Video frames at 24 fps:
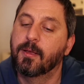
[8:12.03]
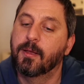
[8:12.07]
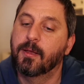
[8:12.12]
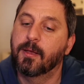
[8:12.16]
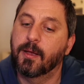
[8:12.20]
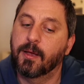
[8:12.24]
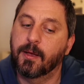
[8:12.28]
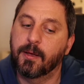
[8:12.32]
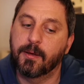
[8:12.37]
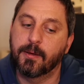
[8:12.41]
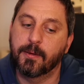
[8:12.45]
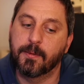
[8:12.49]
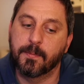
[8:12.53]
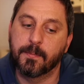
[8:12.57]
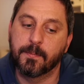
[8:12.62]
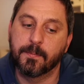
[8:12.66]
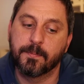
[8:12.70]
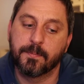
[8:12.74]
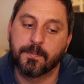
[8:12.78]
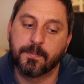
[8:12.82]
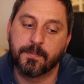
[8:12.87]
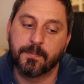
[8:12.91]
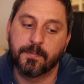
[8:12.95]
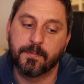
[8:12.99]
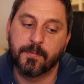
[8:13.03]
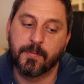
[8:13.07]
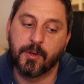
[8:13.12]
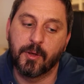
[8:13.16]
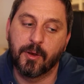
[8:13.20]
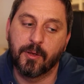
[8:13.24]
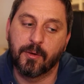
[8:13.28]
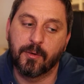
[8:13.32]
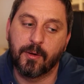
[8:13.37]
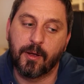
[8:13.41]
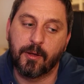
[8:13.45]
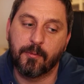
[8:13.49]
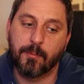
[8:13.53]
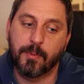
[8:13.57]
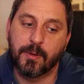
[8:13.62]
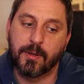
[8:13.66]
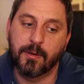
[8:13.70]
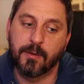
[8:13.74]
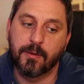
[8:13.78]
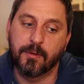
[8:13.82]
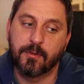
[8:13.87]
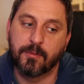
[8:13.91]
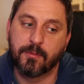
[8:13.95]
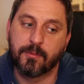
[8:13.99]
I've
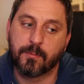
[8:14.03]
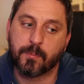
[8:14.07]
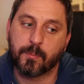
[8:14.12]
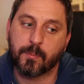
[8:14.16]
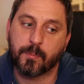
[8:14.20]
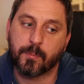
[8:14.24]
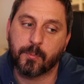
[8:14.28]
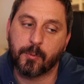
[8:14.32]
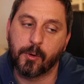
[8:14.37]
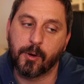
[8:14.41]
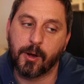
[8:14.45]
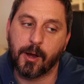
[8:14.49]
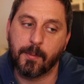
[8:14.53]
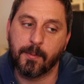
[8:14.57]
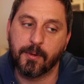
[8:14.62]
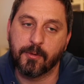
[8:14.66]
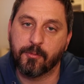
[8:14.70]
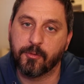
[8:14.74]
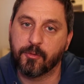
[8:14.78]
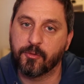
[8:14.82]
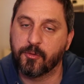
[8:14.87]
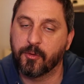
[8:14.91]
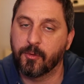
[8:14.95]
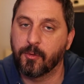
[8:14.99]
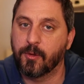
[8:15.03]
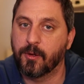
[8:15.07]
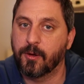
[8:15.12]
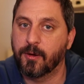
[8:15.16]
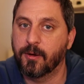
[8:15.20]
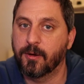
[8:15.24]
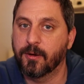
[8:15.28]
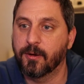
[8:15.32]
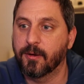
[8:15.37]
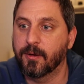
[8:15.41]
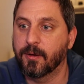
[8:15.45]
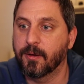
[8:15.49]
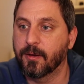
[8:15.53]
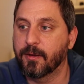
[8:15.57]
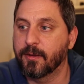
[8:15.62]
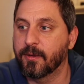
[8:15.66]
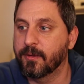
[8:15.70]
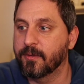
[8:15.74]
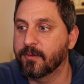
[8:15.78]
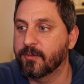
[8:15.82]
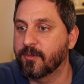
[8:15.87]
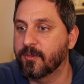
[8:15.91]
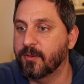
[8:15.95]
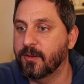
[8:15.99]
been programming for so long,
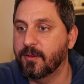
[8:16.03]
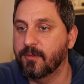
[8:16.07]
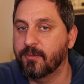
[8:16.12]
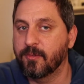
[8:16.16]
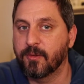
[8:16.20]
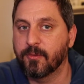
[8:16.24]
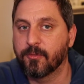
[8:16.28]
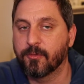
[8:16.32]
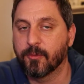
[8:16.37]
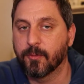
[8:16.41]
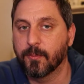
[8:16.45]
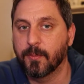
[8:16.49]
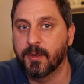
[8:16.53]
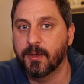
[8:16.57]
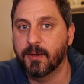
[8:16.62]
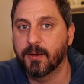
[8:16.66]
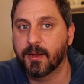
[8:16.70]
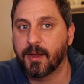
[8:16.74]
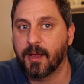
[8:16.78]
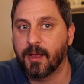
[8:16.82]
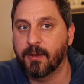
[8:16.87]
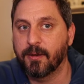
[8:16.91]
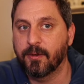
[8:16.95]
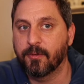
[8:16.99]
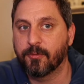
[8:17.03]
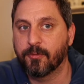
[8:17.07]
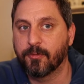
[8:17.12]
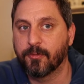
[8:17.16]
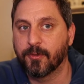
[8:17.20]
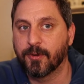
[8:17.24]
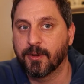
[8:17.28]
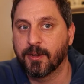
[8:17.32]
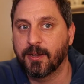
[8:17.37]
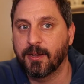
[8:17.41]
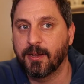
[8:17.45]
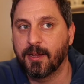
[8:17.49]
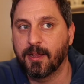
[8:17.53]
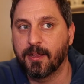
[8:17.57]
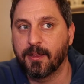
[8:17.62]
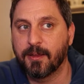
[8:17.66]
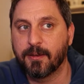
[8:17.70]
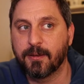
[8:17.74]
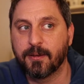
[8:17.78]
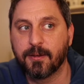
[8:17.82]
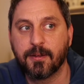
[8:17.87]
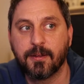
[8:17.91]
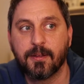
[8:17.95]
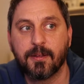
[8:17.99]
it's easy for me to kind of
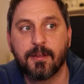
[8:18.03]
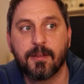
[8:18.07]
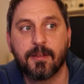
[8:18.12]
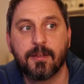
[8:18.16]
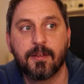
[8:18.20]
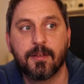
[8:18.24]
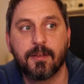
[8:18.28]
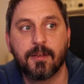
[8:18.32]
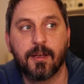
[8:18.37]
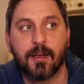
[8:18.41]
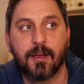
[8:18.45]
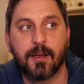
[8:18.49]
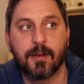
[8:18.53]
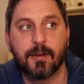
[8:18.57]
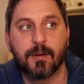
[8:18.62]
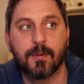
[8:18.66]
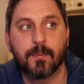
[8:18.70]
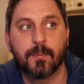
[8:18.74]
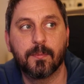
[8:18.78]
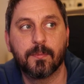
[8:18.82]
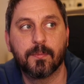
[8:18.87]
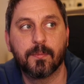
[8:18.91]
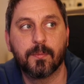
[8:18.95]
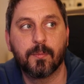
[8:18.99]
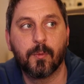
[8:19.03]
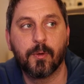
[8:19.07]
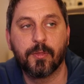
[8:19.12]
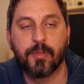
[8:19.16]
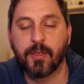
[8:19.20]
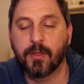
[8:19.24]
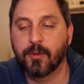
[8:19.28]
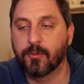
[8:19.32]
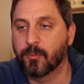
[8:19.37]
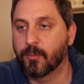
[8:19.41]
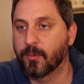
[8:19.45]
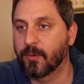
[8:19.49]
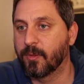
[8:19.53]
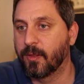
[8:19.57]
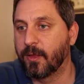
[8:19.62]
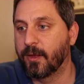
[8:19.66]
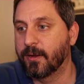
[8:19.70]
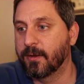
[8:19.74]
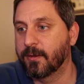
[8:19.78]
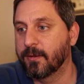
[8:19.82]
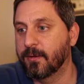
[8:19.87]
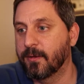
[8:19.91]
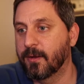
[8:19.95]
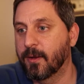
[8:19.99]
forget what things were
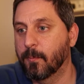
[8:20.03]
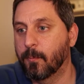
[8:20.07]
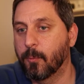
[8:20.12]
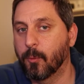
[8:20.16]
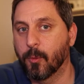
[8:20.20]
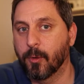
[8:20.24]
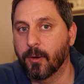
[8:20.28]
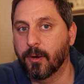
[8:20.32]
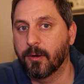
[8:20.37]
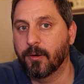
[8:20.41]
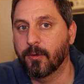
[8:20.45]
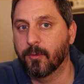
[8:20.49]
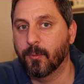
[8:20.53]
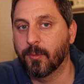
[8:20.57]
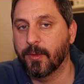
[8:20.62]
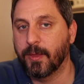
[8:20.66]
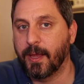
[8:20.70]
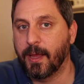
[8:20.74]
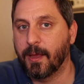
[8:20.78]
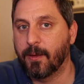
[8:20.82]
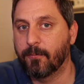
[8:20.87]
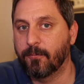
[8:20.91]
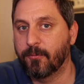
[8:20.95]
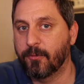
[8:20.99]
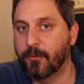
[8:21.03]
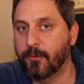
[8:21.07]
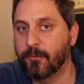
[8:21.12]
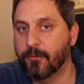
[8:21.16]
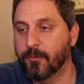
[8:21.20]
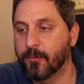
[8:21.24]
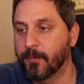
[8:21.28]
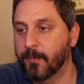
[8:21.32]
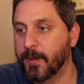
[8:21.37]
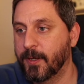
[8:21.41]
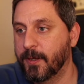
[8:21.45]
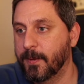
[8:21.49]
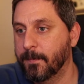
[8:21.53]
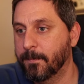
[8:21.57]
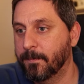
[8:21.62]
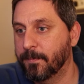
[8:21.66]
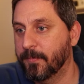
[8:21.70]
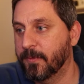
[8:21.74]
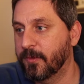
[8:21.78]
like important or really helpful for me.